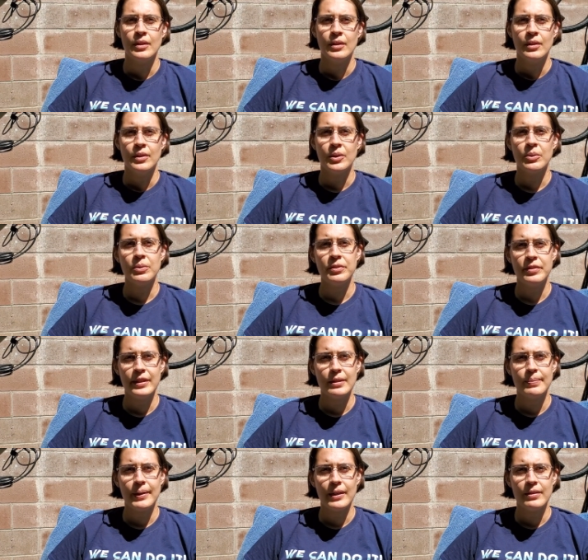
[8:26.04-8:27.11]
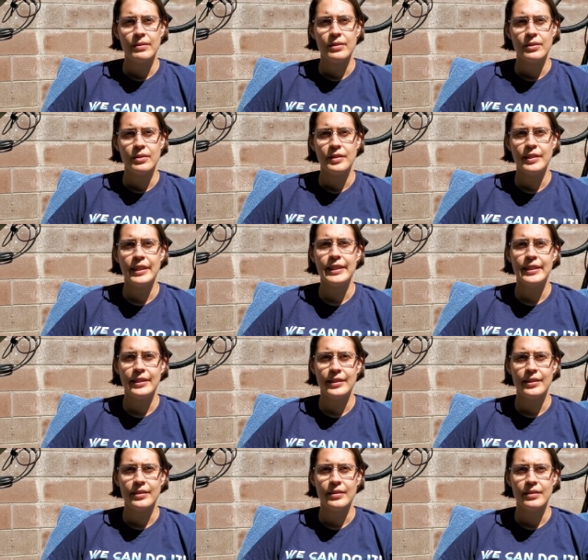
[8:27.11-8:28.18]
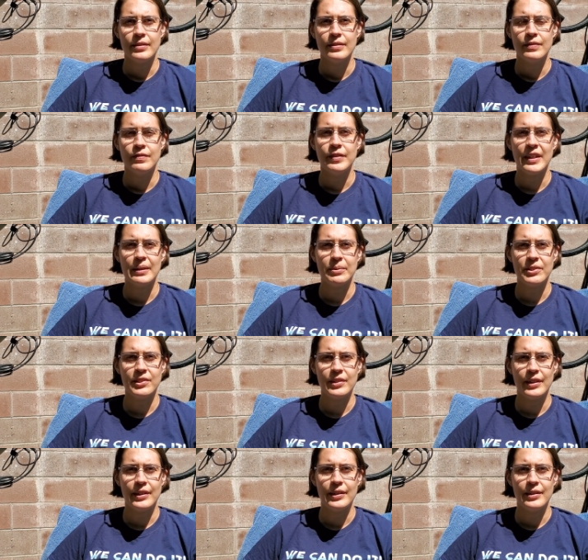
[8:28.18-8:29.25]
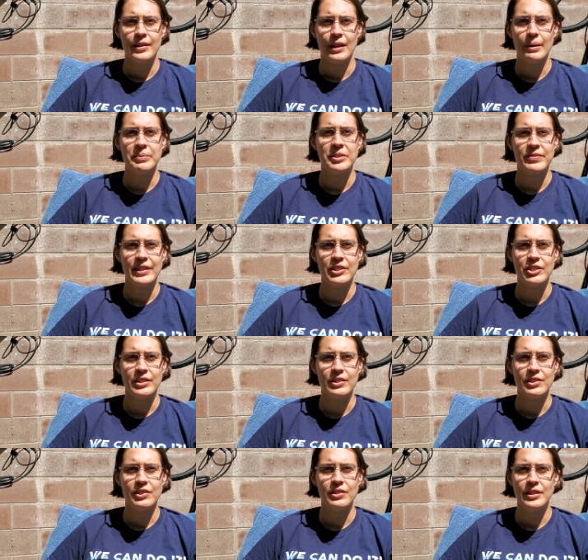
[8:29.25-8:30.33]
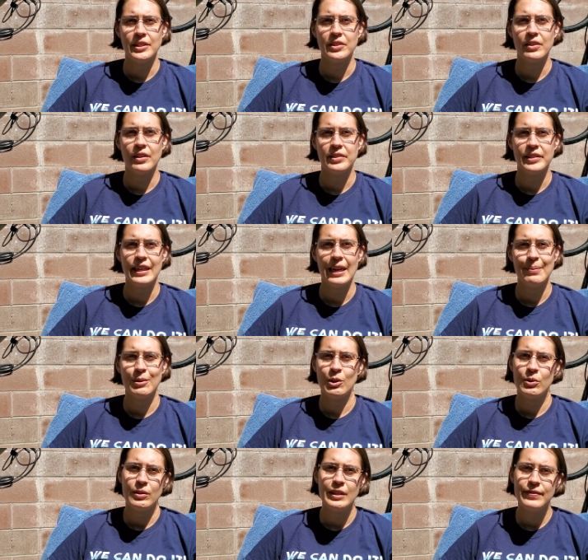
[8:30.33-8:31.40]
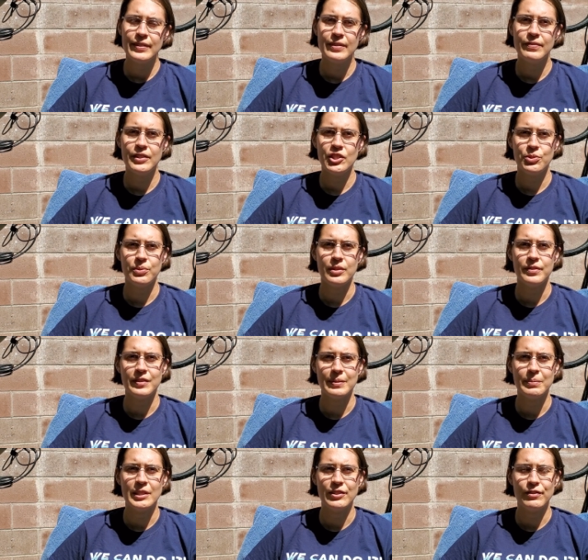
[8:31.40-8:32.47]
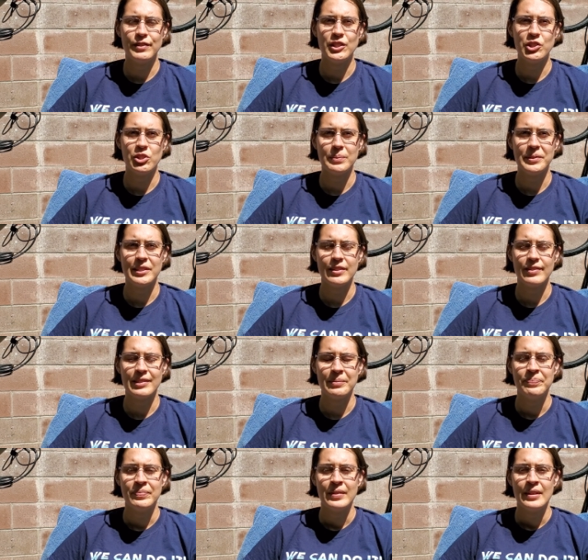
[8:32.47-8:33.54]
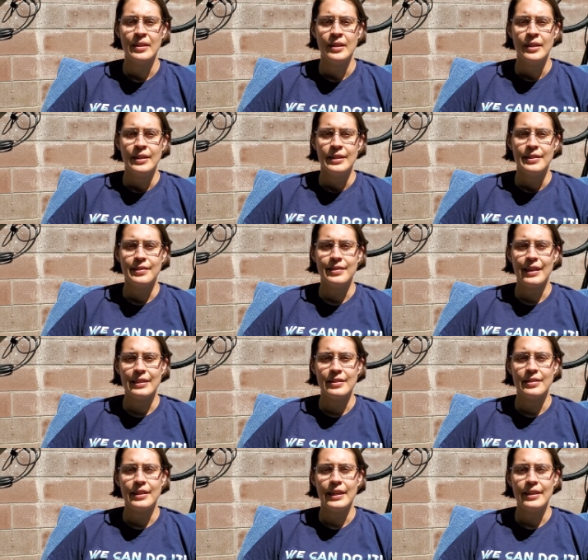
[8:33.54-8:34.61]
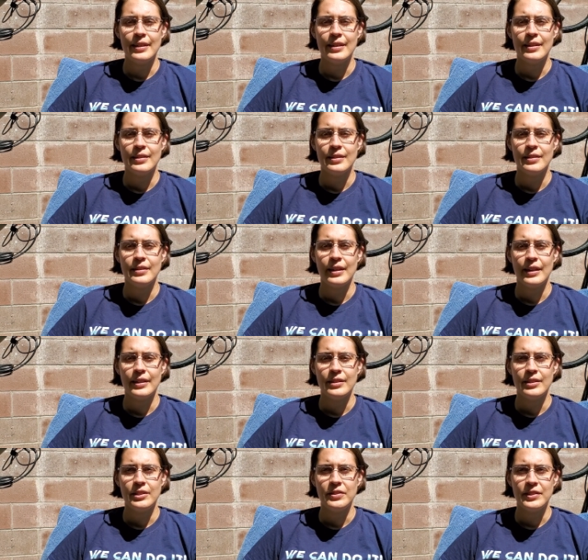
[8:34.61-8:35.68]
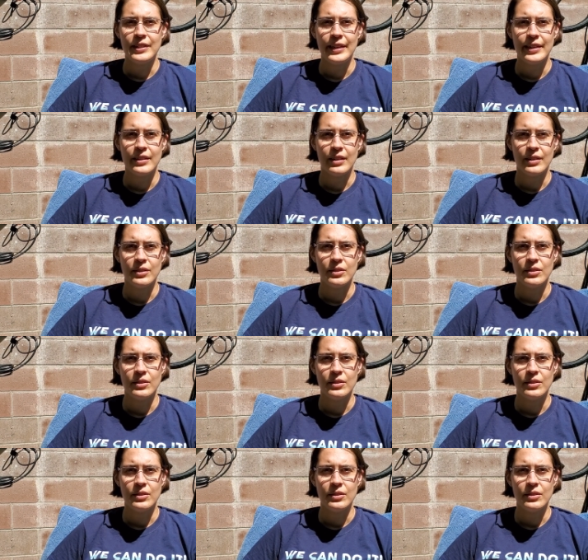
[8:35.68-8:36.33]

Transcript: The cool thing about taking variable star observations, either on your camera or even visual if you're more of a visual observer, is that data that you take on